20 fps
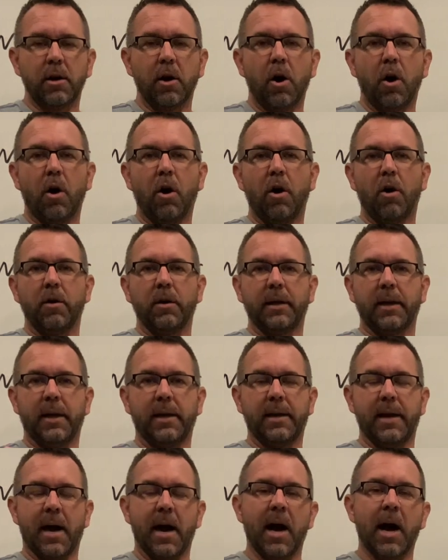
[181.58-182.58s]
honk, and
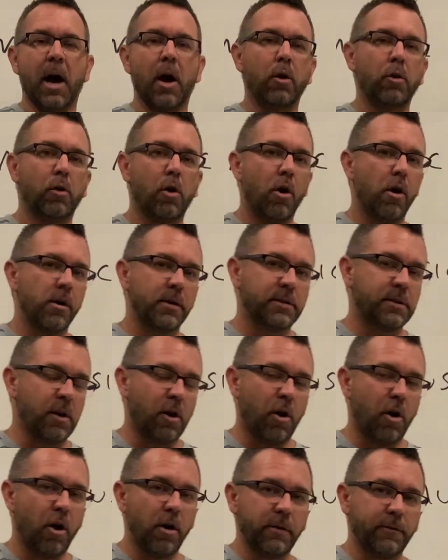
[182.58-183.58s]
to how long to
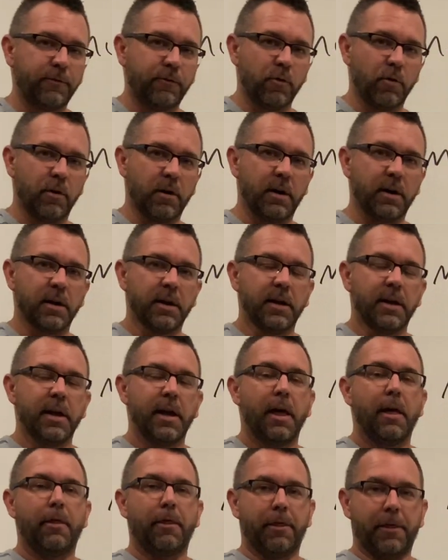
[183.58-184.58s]
honk for,
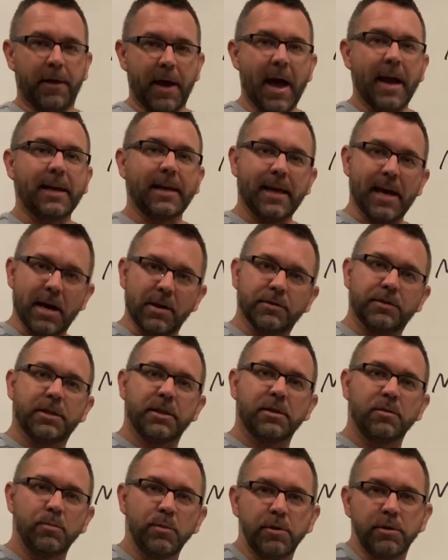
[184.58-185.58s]
that counts
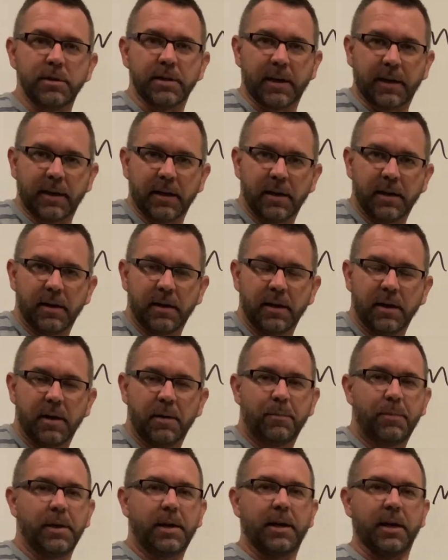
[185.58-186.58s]
as music
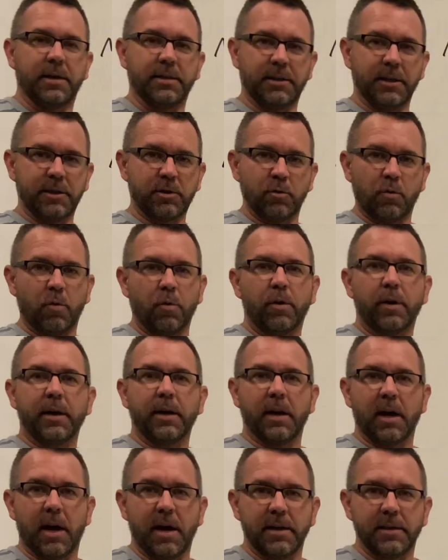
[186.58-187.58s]
because it's
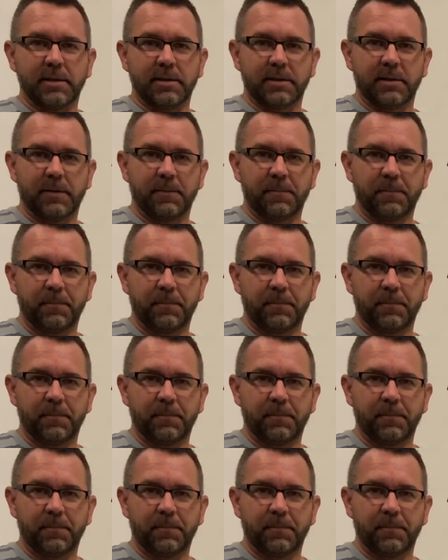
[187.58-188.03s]
organized.